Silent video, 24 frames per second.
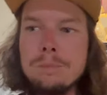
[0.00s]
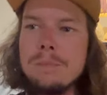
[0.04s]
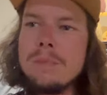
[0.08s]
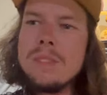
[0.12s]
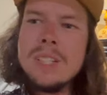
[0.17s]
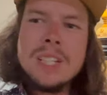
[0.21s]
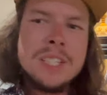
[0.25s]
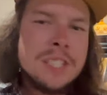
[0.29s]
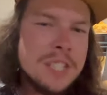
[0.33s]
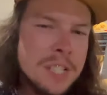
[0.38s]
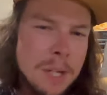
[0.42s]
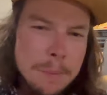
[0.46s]

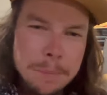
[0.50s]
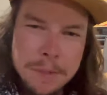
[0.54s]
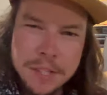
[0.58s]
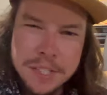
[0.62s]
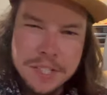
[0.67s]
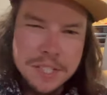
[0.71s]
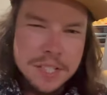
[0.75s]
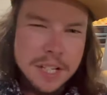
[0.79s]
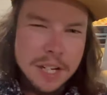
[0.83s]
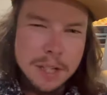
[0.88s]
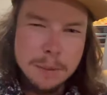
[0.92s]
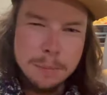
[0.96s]
something
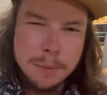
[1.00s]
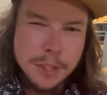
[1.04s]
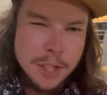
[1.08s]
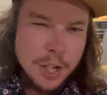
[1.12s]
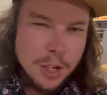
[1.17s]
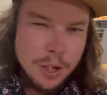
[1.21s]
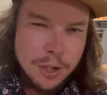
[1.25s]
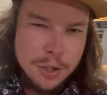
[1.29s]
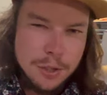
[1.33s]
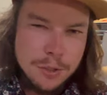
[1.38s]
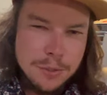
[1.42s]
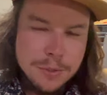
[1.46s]
set up with
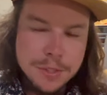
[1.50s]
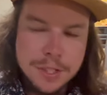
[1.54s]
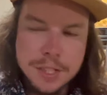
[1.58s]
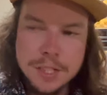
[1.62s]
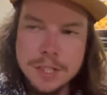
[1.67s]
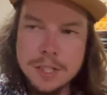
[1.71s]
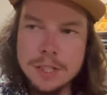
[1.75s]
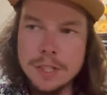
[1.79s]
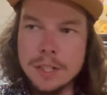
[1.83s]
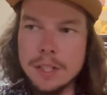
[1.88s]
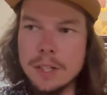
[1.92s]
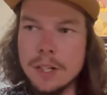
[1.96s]
cones,
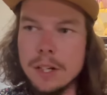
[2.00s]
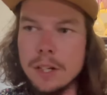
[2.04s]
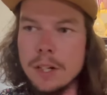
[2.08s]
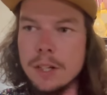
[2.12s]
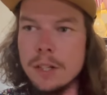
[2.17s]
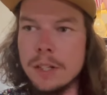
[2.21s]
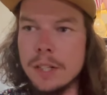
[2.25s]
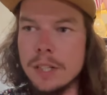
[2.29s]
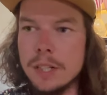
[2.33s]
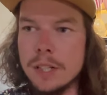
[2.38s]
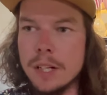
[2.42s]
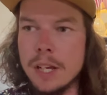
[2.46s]

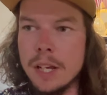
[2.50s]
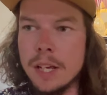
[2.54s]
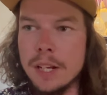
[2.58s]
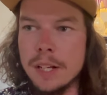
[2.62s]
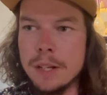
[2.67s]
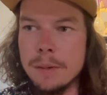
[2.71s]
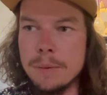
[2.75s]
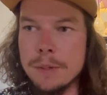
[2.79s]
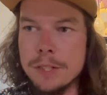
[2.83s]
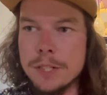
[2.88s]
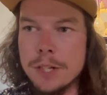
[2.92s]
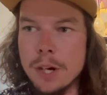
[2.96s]
and
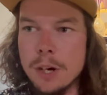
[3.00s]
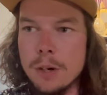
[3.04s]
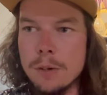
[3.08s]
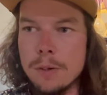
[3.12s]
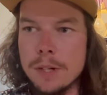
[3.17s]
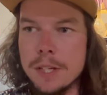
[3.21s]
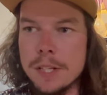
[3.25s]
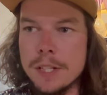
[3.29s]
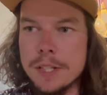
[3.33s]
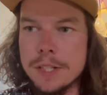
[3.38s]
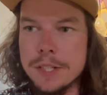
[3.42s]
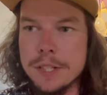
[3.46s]
it was
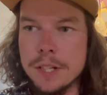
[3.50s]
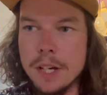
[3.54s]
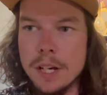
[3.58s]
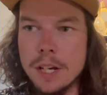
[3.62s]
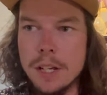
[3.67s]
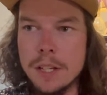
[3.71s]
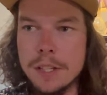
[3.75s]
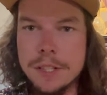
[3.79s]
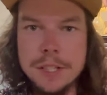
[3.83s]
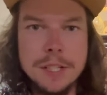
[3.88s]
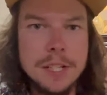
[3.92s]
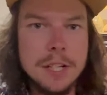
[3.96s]
always
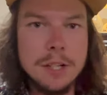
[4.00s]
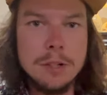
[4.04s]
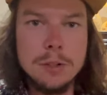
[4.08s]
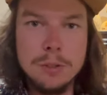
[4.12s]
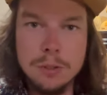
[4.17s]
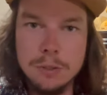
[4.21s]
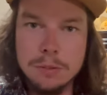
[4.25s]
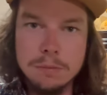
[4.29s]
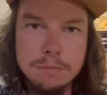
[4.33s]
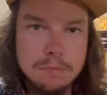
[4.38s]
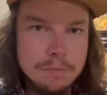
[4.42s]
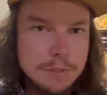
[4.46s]

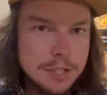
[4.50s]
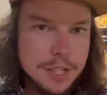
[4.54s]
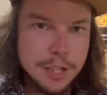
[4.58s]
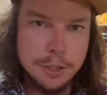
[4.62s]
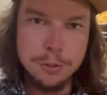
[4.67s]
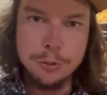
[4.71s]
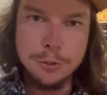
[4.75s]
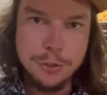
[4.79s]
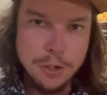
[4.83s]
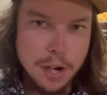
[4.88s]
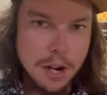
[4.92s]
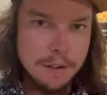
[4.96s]
single
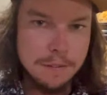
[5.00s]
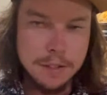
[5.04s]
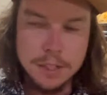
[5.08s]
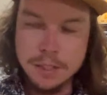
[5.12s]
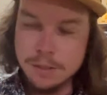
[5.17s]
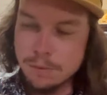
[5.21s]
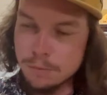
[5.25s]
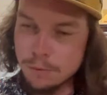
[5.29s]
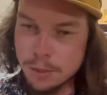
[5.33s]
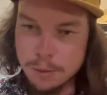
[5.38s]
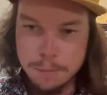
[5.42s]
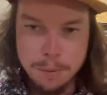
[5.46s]
driver,
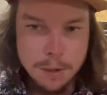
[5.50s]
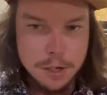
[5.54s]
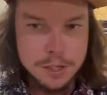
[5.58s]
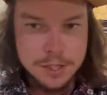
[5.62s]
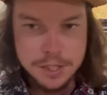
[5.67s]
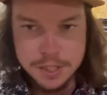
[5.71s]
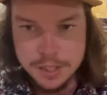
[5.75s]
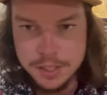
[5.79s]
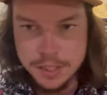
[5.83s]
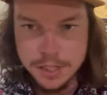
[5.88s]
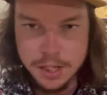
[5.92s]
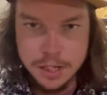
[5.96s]
one
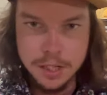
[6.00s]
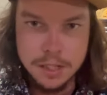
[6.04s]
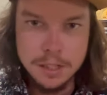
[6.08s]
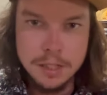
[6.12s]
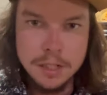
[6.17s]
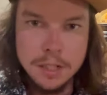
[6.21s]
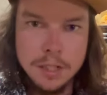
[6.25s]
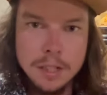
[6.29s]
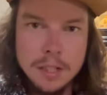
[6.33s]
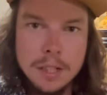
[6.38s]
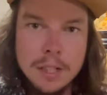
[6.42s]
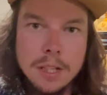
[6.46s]
person sent,
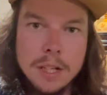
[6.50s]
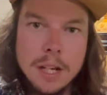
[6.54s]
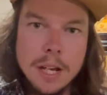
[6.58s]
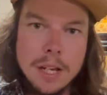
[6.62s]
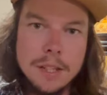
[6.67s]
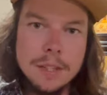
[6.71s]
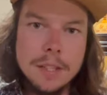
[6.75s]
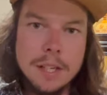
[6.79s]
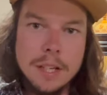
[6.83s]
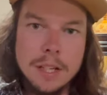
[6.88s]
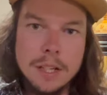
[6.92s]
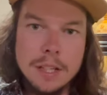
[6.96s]

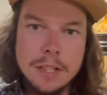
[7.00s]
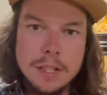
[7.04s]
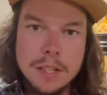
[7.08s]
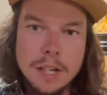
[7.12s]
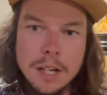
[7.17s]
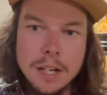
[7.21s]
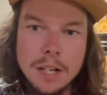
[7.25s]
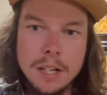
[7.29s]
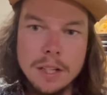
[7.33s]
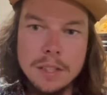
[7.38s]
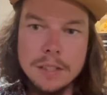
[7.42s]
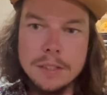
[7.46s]
and then
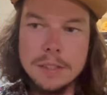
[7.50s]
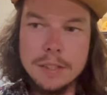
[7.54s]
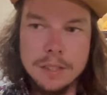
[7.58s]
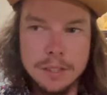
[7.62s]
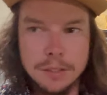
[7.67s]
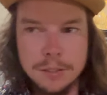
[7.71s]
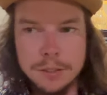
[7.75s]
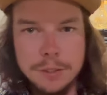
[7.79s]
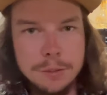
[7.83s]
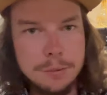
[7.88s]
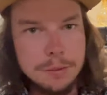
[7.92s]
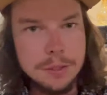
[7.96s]

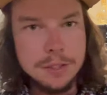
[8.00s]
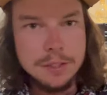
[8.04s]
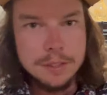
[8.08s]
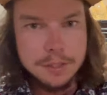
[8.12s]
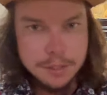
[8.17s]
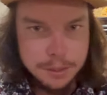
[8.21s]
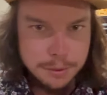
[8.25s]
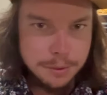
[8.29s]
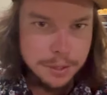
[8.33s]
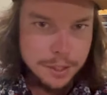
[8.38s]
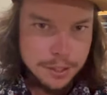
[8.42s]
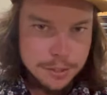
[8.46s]
you
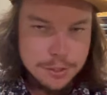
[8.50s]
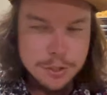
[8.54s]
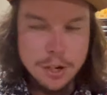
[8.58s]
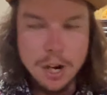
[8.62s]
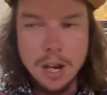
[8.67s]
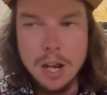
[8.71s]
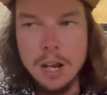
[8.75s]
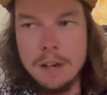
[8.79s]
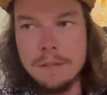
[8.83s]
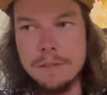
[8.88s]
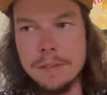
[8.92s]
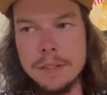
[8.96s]
would go
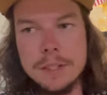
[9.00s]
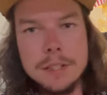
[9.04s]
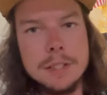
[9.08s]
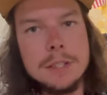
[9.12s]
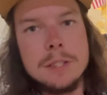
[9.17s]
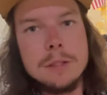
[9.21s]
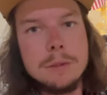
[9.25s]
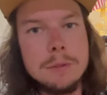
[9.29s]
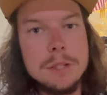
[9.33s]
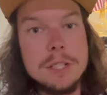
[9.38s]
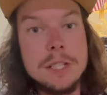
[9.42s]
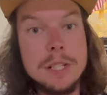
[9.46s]
drive, and
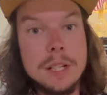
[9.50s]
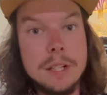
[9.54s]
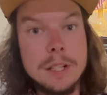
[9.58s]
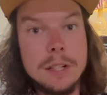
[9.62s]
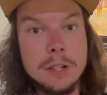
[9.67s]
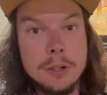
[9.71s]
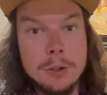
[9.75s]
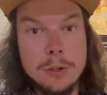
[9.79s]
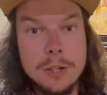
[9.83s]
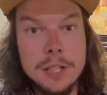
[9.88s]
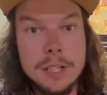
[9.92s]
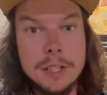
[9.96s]
you would sit in a
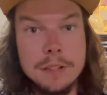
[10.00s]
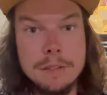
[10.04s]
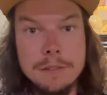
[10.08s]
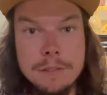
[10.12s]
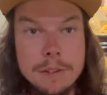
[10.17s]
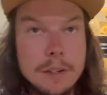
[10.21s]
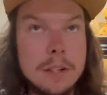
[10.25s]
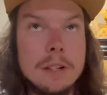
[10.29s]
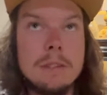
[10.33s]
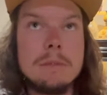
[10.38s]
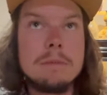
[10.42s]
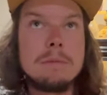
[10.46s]
grid
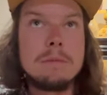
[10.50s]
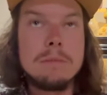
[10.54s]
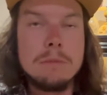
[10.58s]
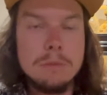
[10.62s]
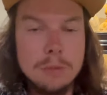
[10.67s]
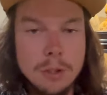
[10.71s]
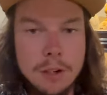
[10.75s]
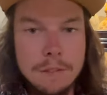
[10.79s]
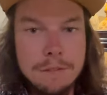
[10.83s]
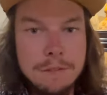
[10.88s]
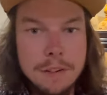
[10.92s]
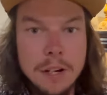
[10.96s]
for
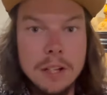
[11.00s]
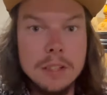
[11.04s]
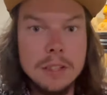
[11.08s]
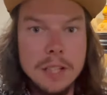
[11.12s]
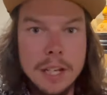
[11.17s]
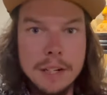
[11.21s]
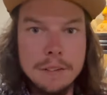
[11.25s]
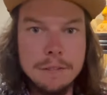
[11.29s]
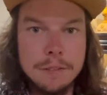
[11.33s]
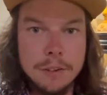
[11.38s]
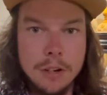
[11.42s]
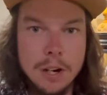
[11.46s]
what felt
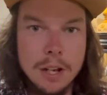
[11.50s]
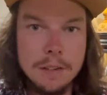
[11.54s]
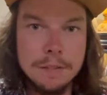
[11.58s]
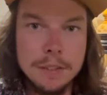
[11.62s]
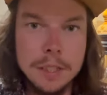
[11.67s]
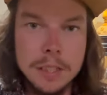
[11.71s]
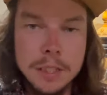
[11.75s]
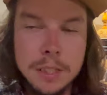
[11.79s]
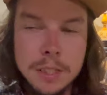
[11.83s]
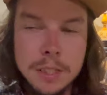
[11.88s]
like forever.